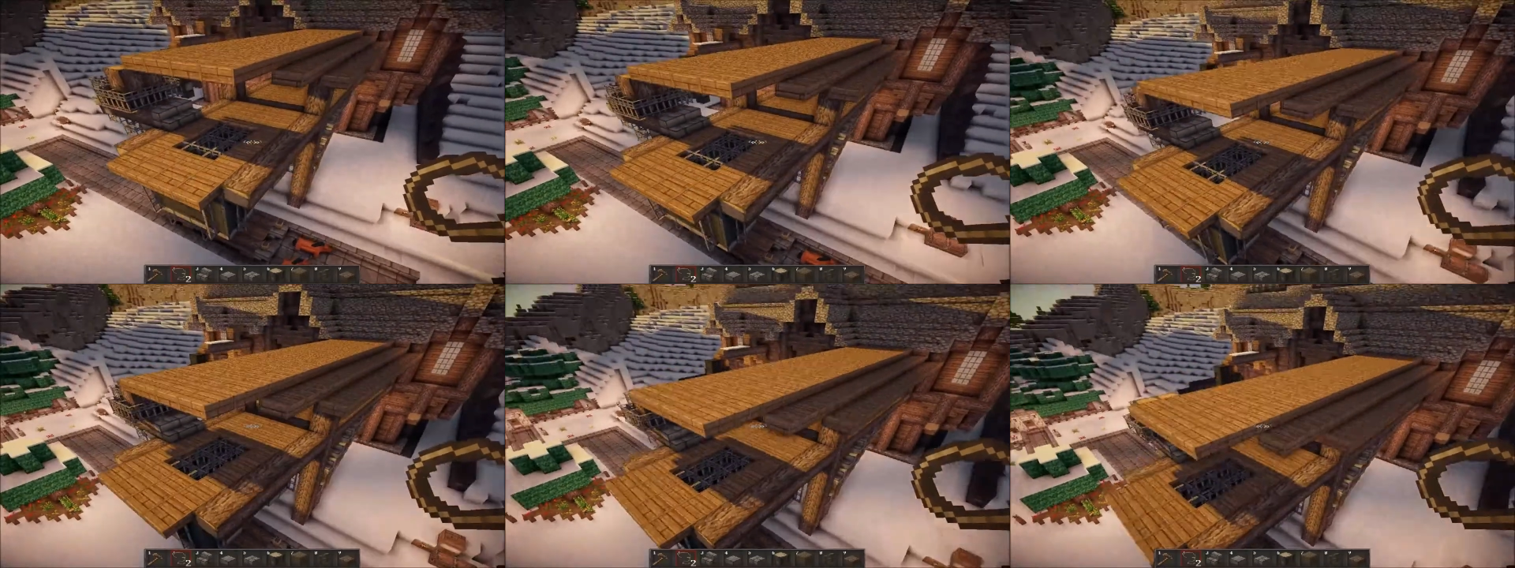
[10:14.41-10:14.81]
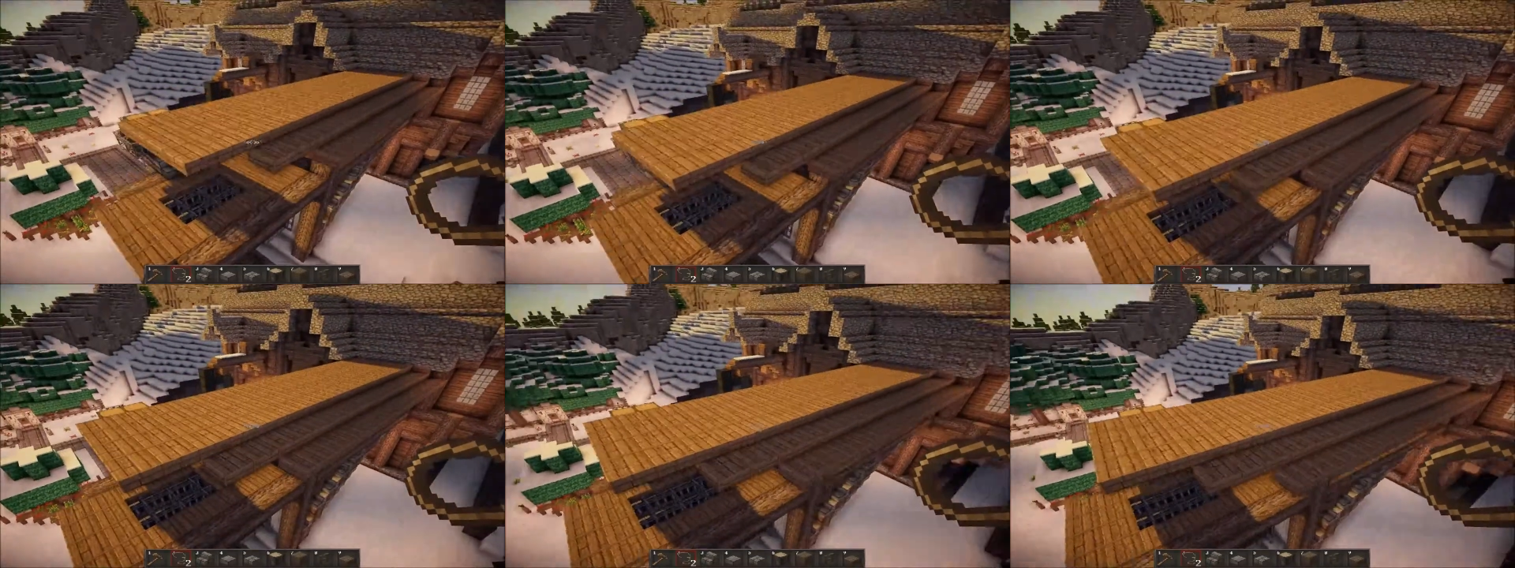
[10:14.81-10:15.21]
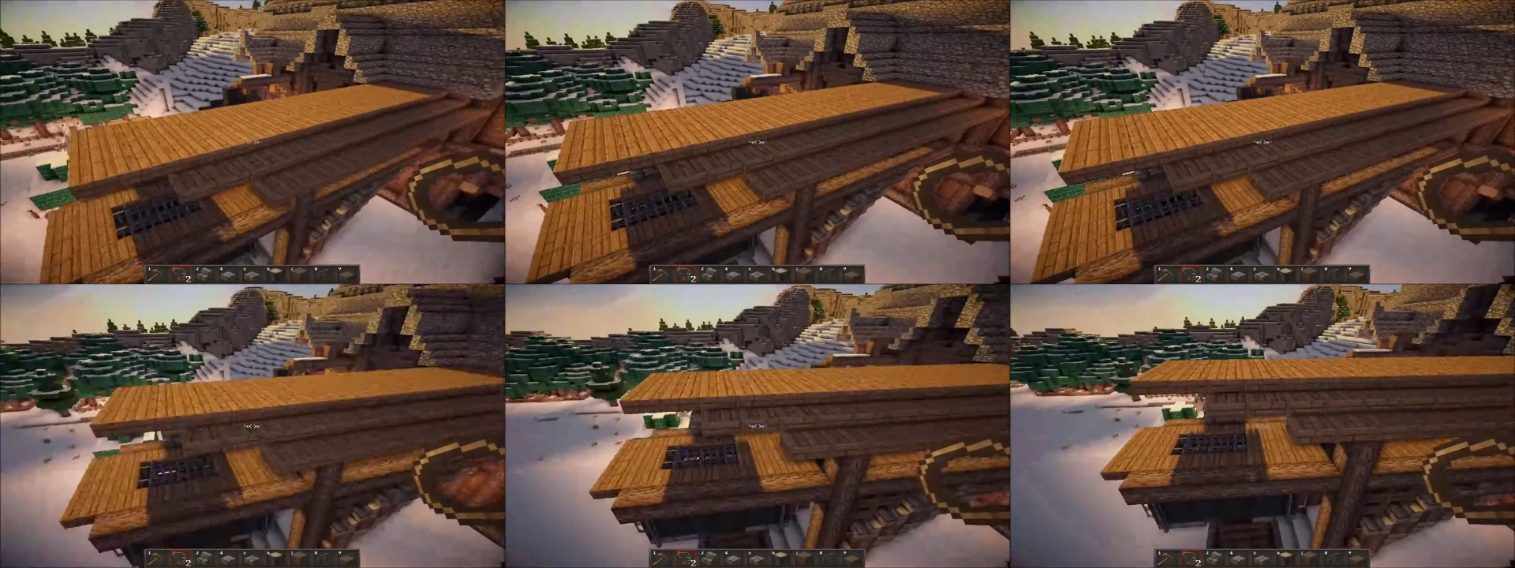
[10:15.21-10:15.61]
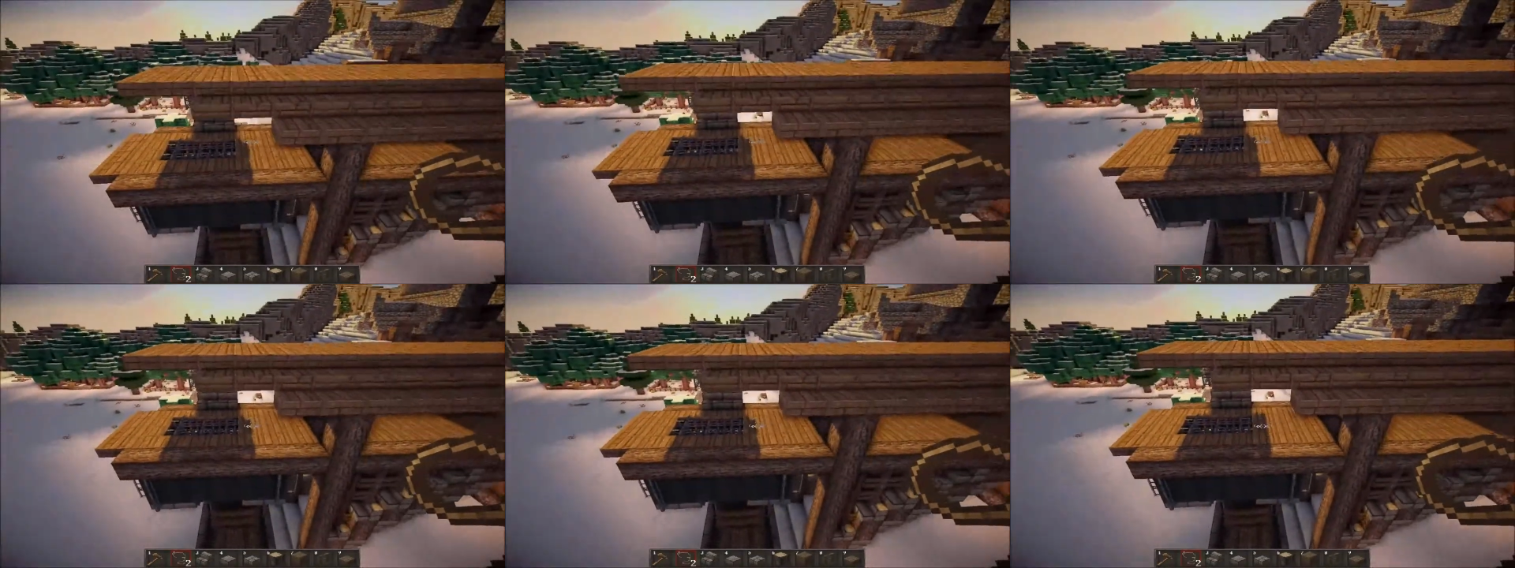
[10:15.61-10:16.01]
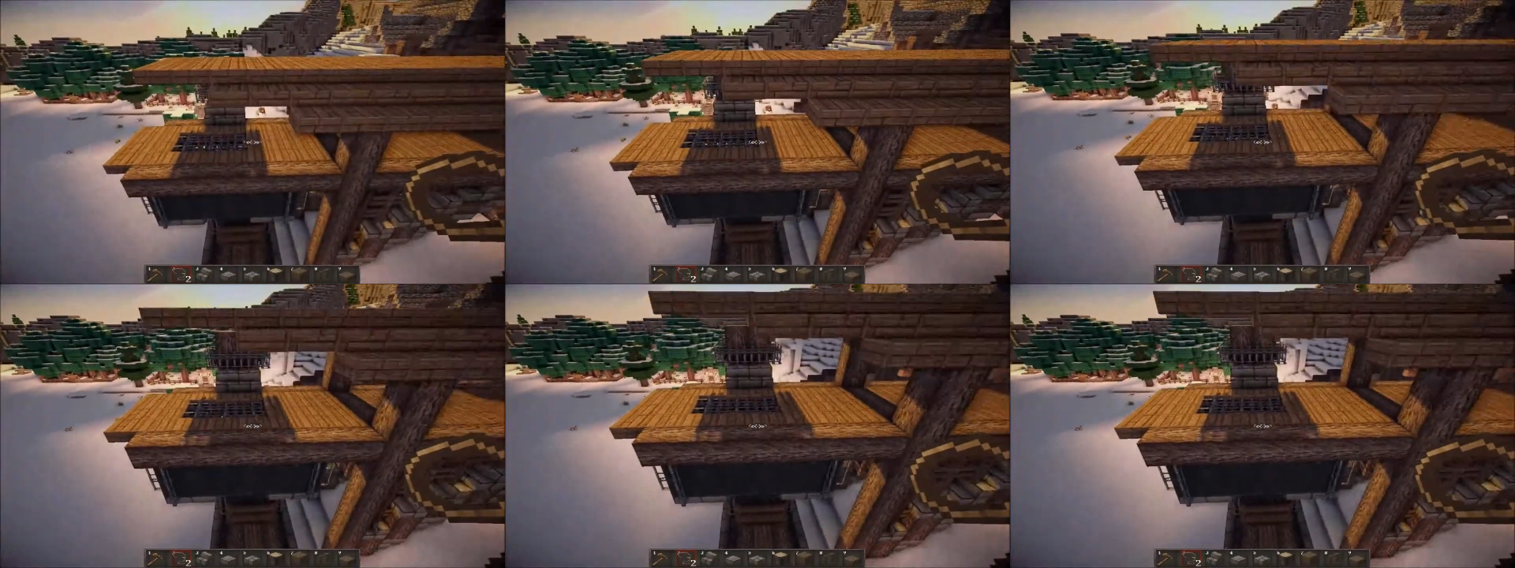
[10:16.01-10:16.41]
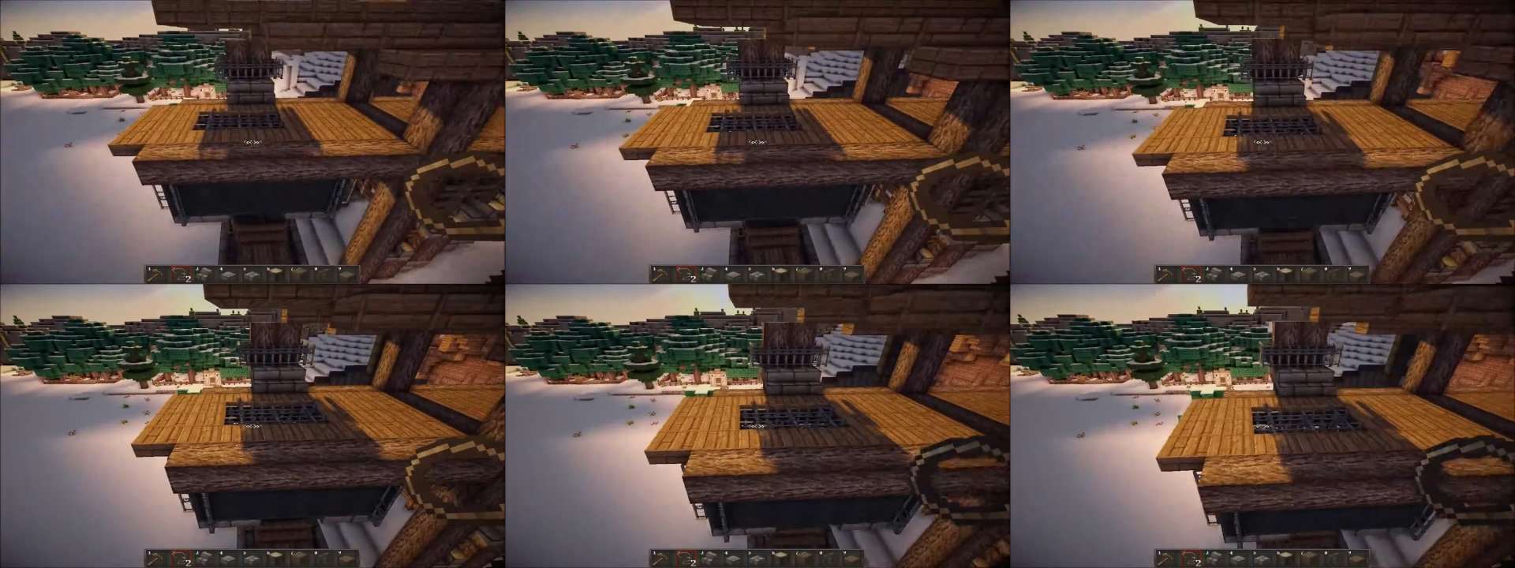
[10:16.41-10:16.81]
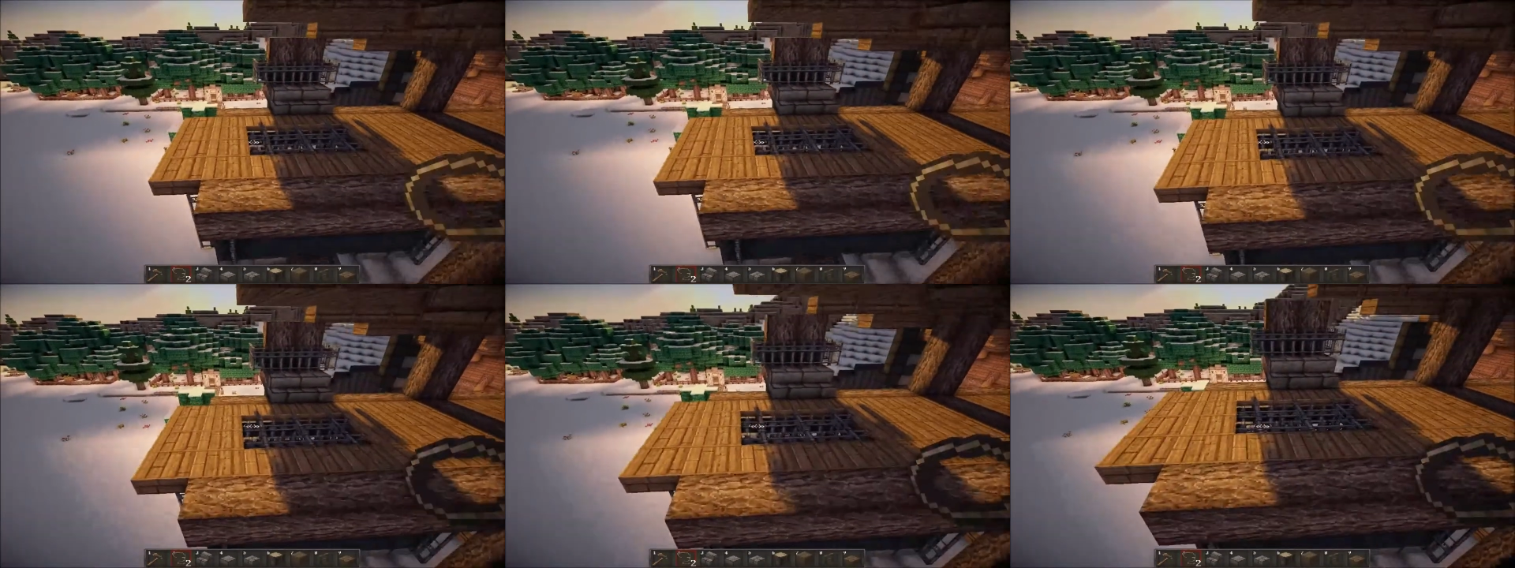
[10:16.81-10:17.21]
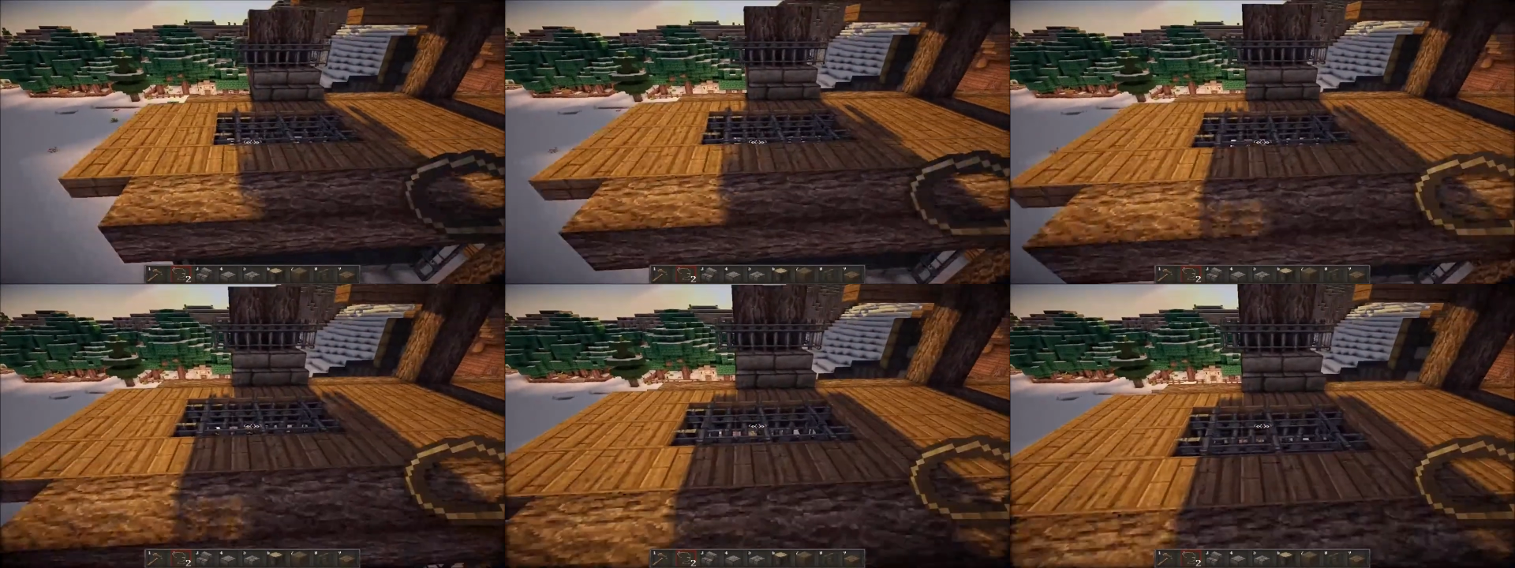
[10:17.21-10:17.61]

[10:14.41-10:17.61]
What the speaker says: Nobody's mouth can be seen.